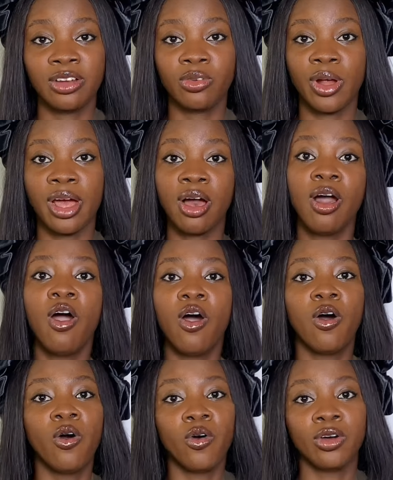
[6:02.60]
area
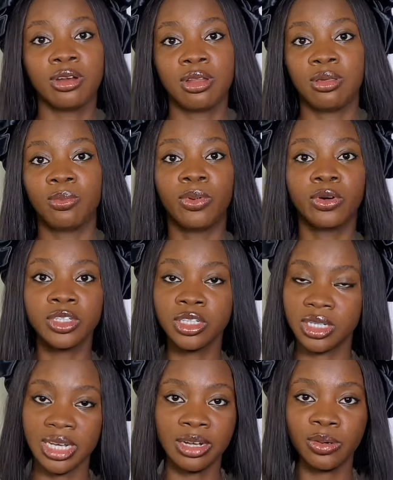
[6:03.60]
or on the bust
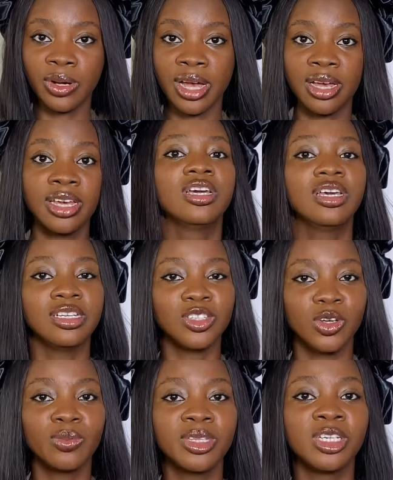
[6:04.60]
area is
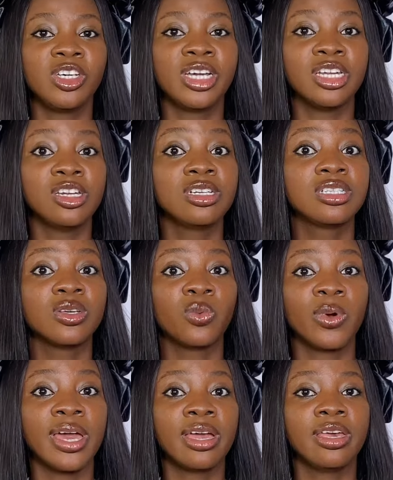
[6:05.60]
something you can look to
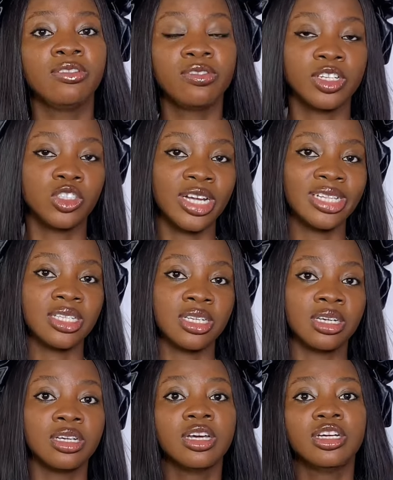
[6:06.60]
wear if you're trying
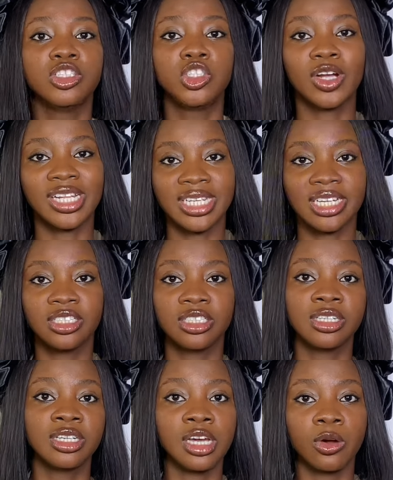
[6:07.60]
to draw
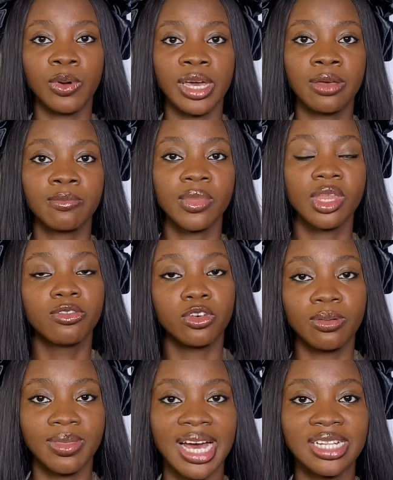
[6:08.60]
attention away
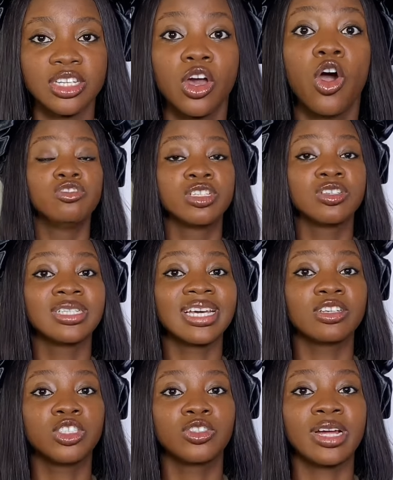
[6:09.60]
from that.
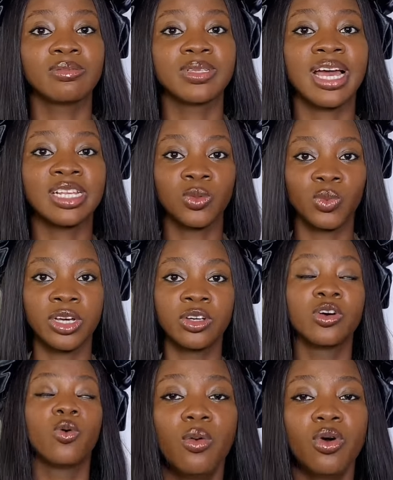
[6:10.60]
Horizontal stripes as
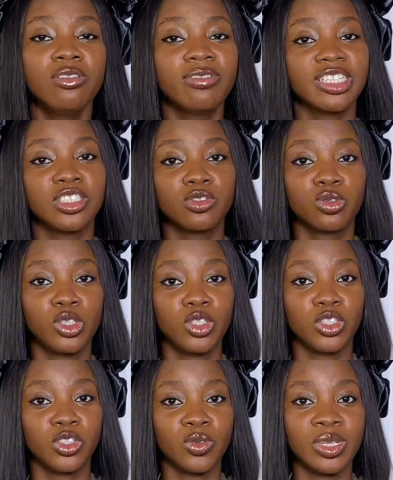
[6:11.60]
well. One fashion rule you
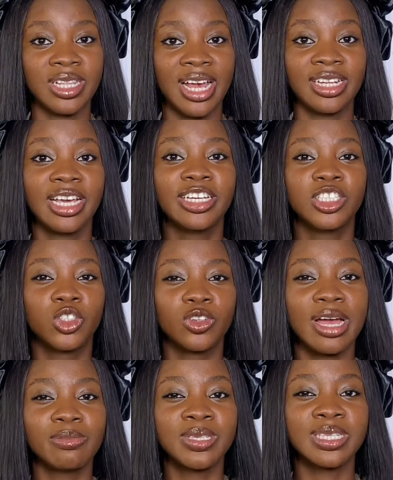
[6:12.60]
should know is that
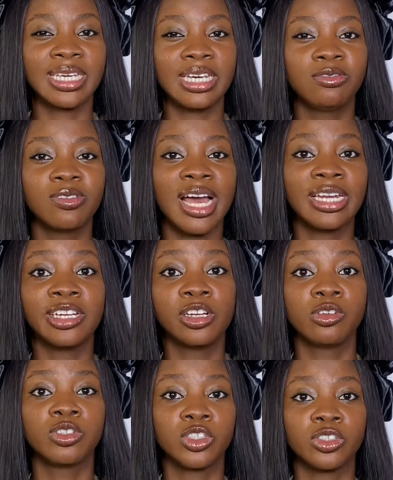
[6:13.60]
stripes give an
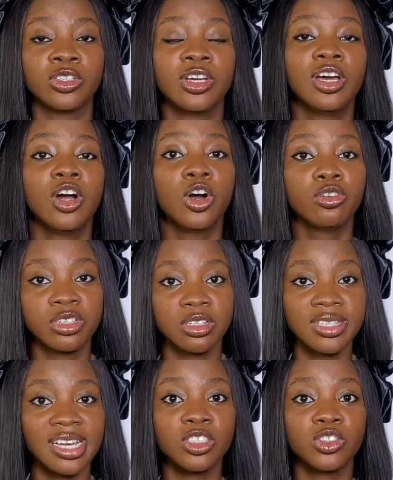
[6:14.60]
illusion.
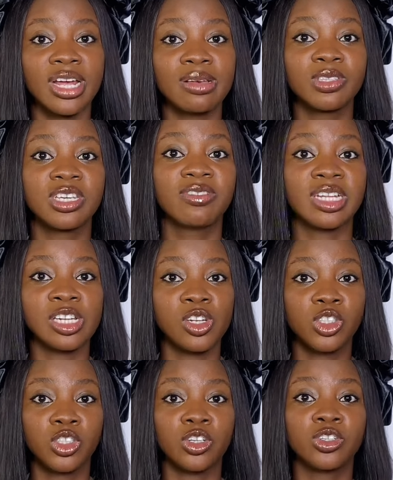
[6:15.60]
Horizontal stripes give an
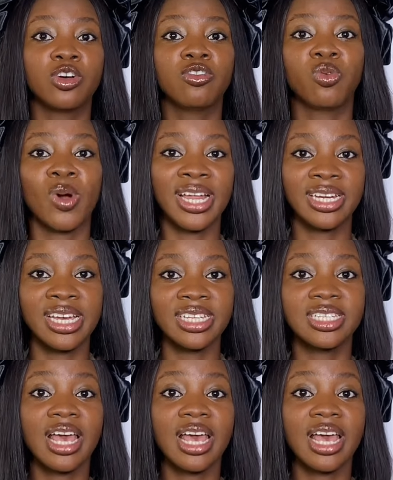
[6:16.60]
illusion of wideness.